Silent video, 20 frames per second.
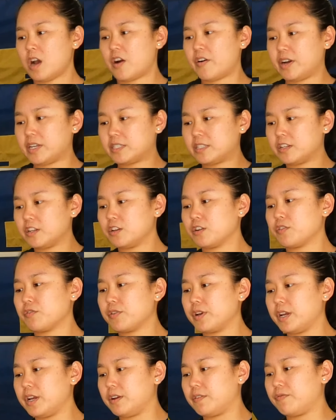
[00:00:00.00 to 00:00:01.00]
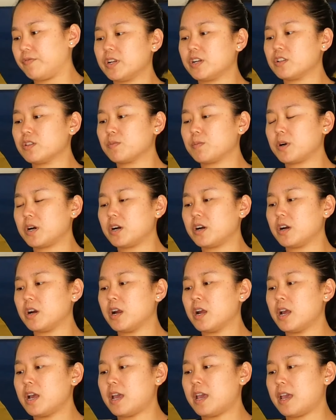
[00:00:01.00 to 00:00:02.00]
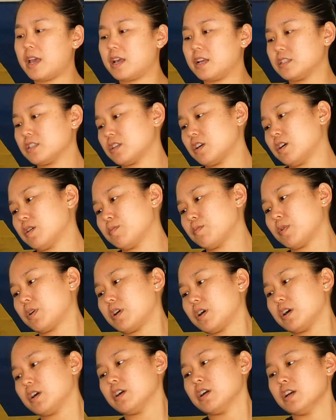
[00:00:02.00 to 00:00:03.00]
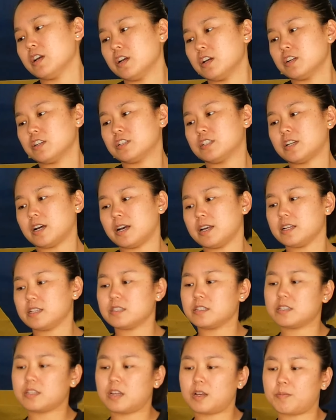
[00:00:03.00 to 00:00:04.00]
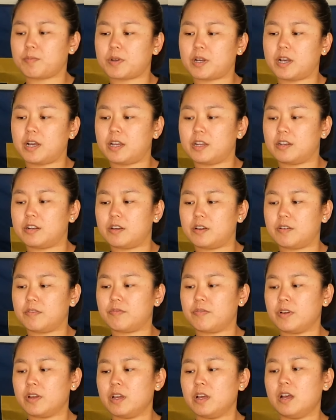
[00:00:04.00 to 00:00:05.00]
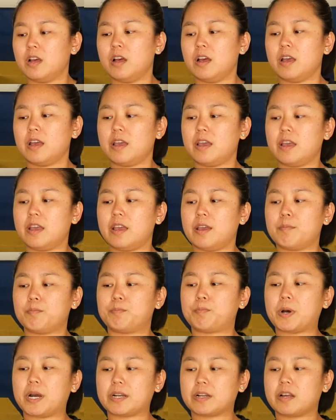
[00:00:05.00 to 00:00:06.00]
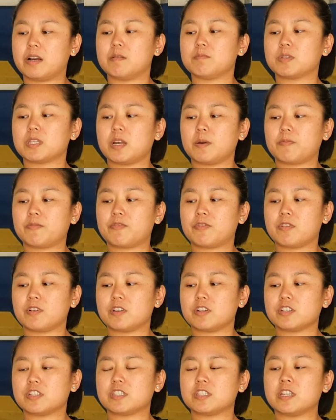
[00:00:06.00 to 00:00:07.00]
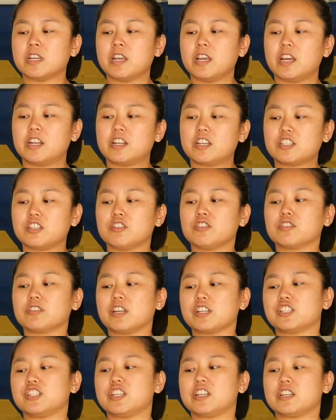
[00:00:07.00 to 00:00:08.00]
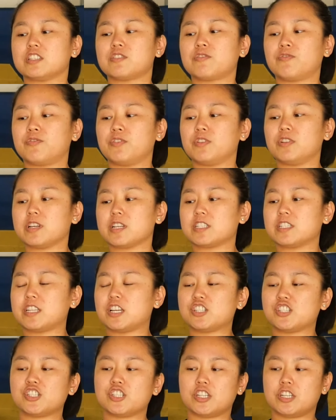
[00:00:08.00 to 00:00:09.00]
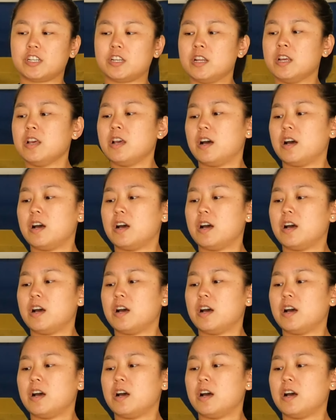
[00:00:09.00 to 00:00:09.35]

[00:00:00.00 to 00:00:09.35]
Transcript: All right, Tania Reed, feet on the bar, hands on bar. Tightens up kind of, butt comes up first. It doesn't look like she gets full extension.